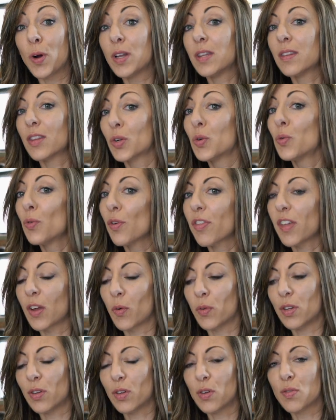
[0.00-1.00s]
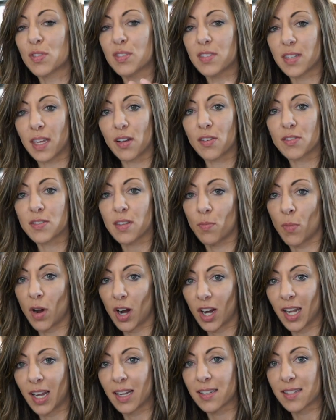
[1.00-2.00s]
When, the cool thing, when you use sales and
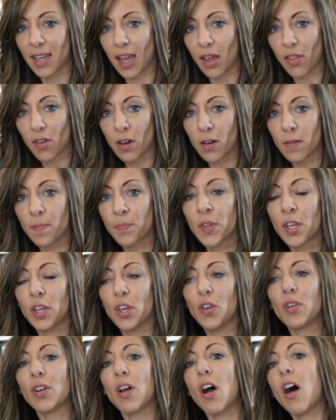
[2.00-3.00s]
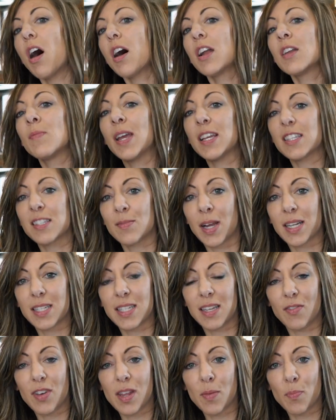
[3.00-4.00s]
marketing together, you can automate some
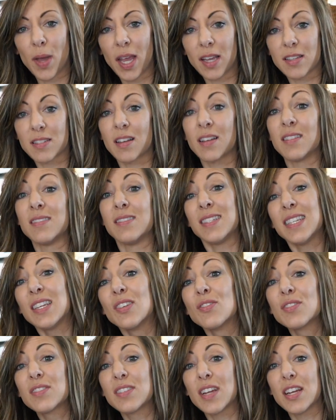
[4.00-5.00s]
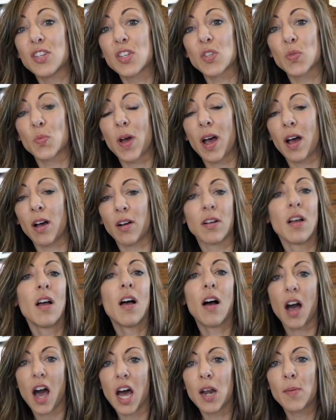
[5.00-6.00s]
activity based on deal stage as well,
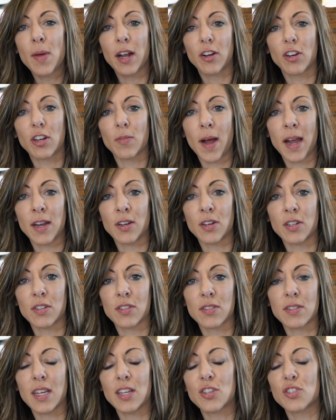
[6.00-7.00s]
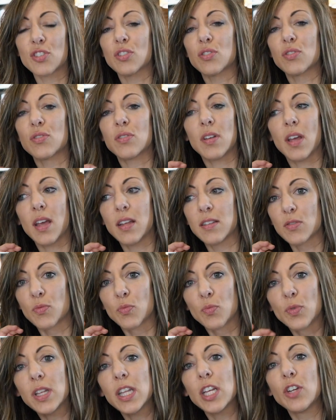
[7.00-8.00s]
automatic reminders. It's just, it's a
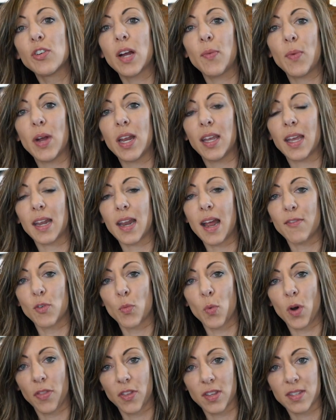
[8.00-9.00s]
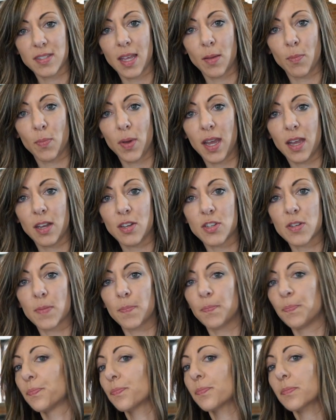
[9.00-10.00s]
really great way to get everyone on the same page
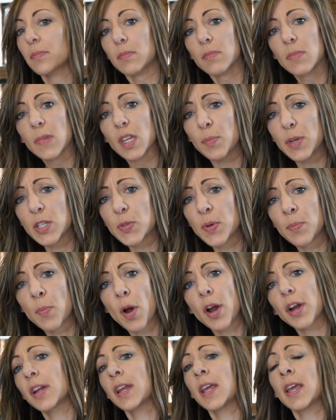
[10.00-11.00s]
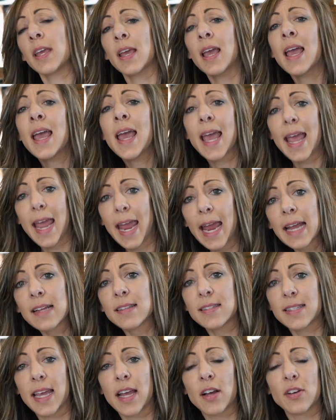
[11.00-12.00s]
between marketing
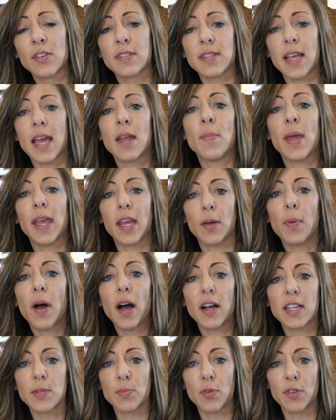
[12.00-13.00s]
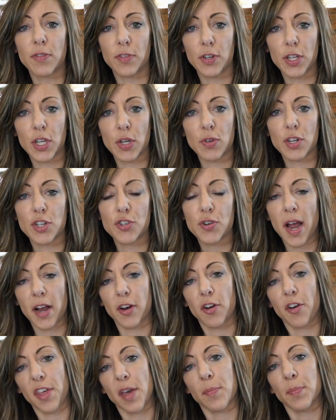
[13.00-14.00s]
and sales and make it possible for you to
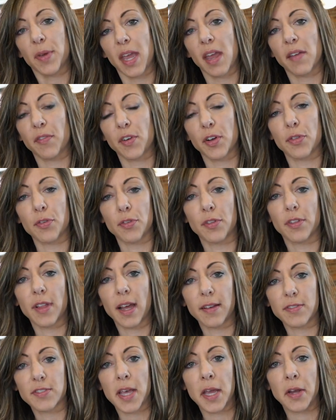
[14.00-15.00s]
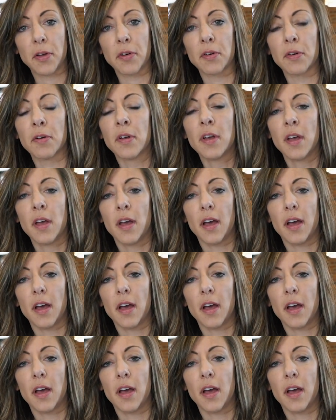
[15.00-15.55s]
track all that behavior through the life cycle